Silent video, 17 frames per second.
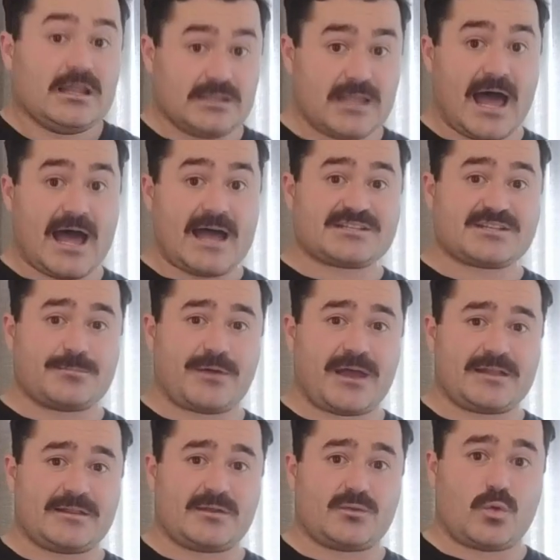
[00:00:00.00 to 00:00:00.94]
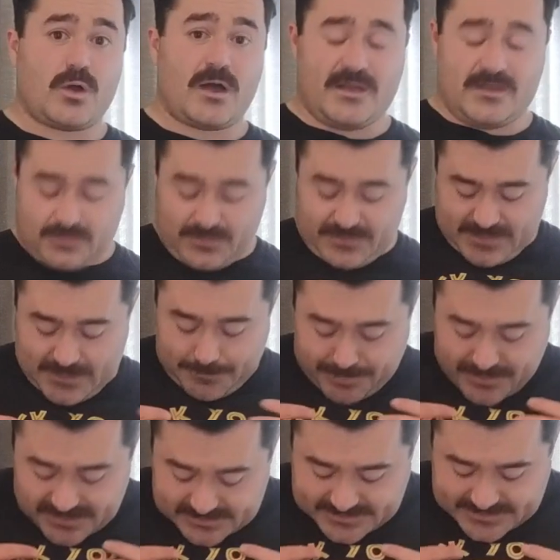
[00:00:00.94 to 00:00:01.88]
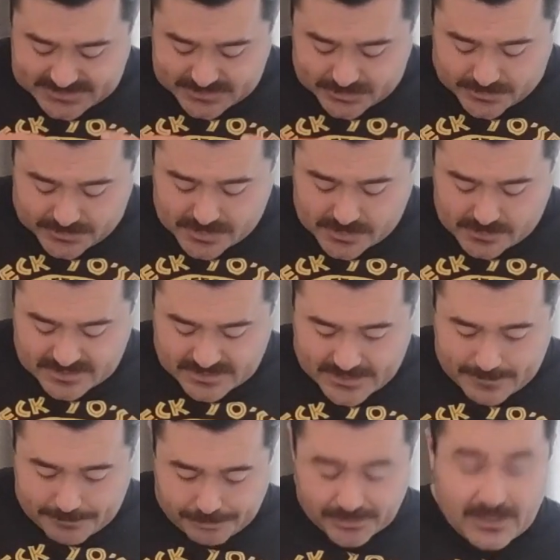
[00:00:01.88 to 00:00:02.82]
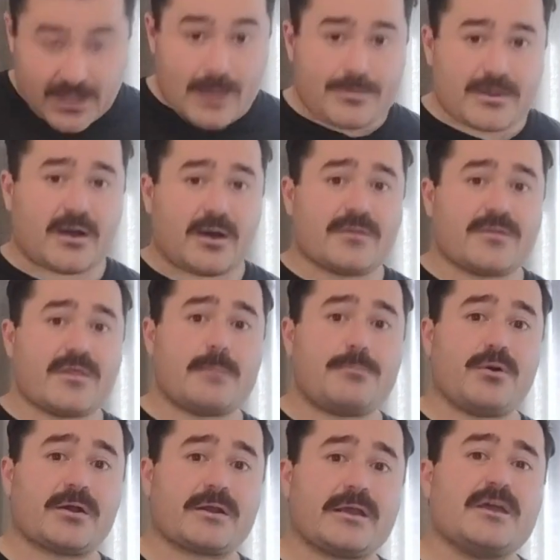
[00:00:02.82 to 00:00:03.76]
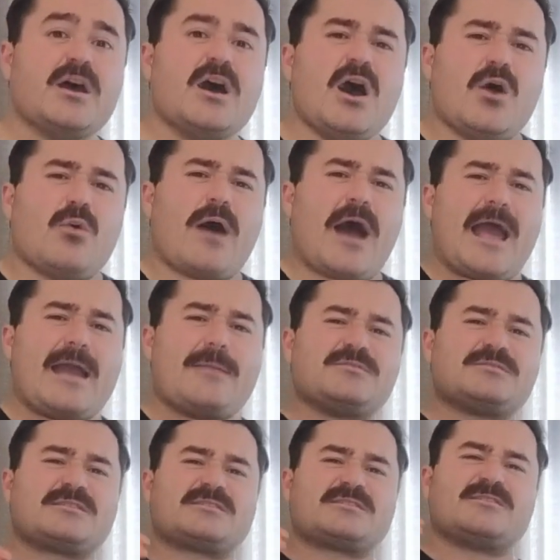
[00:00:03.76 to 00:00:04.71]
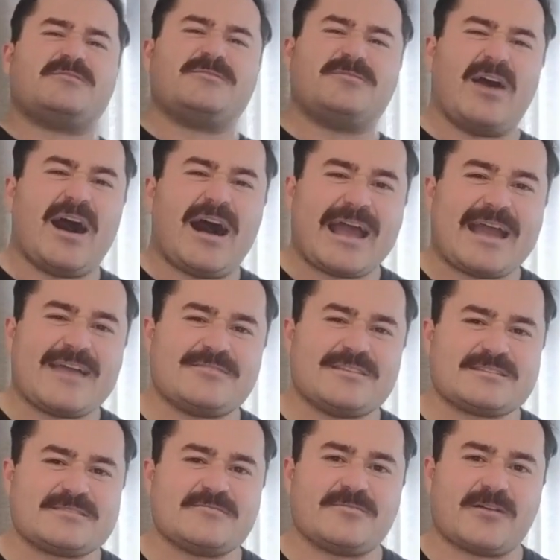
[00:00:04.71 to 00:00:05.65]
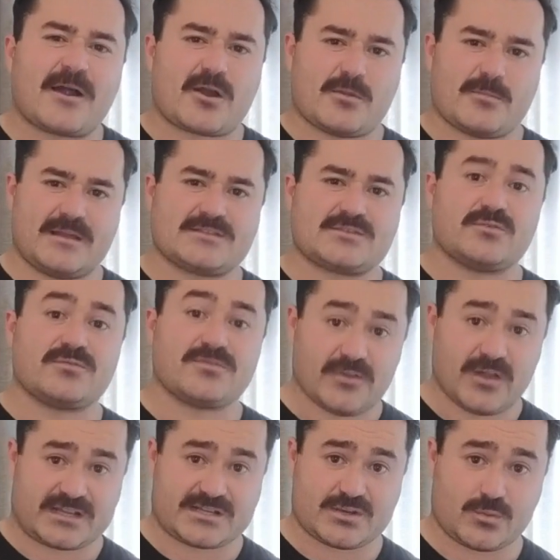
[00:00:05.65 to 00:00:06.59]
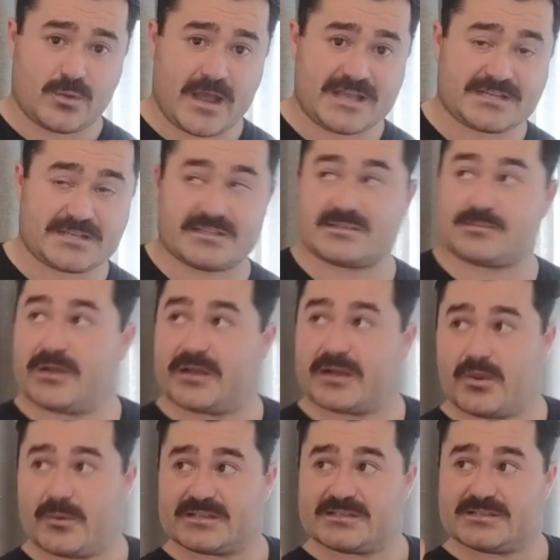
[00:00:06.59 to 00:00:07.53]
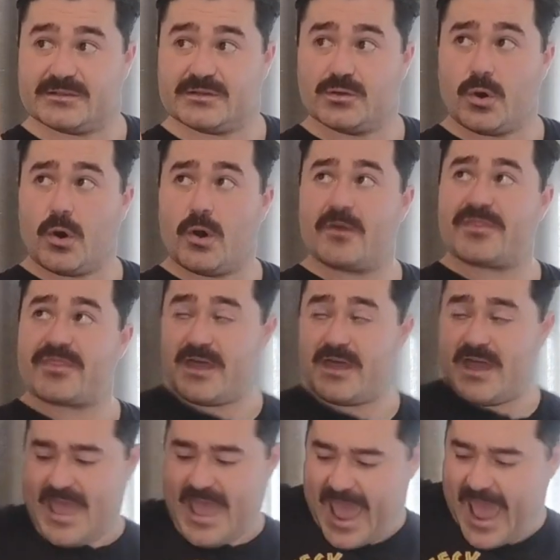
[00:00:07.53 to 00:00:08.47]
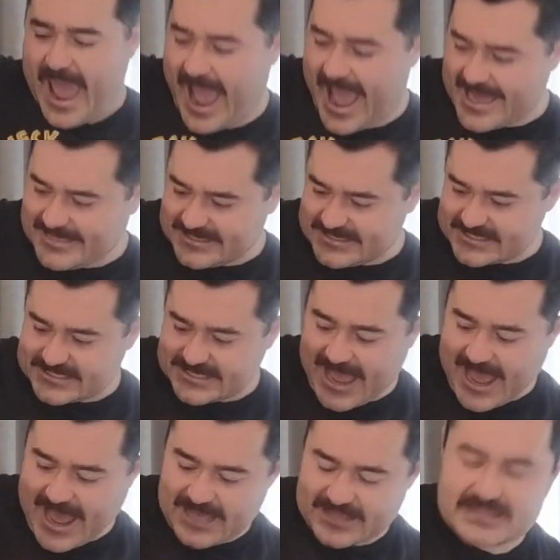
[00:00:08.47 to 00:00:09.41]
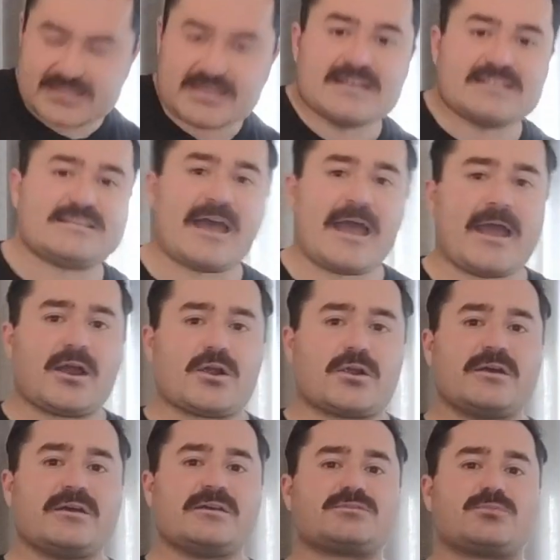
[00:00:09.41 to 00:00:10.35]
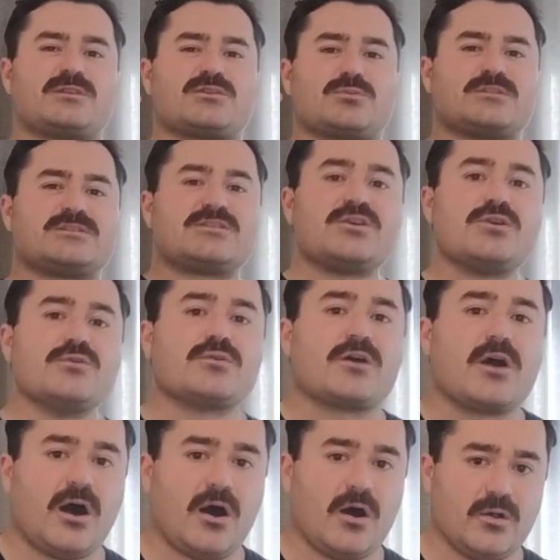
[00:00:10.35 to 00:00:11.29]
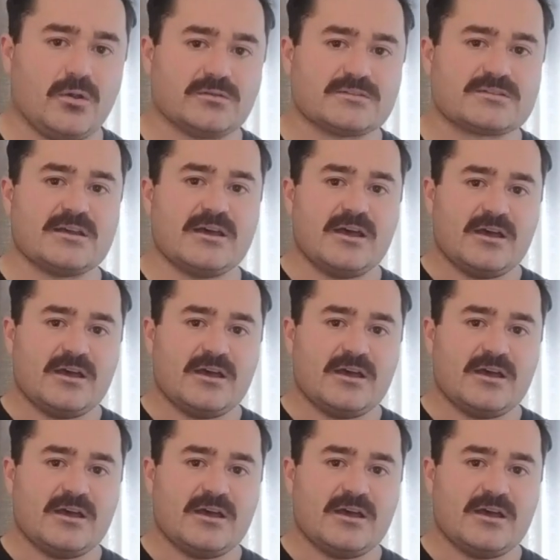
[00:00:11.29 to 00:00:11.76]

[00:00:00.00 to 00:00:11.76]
Larger baleen whales with the ability to accumulate blubber on their body were able to survive these environmental fluctuations by going to the north and the south to areas which were too cold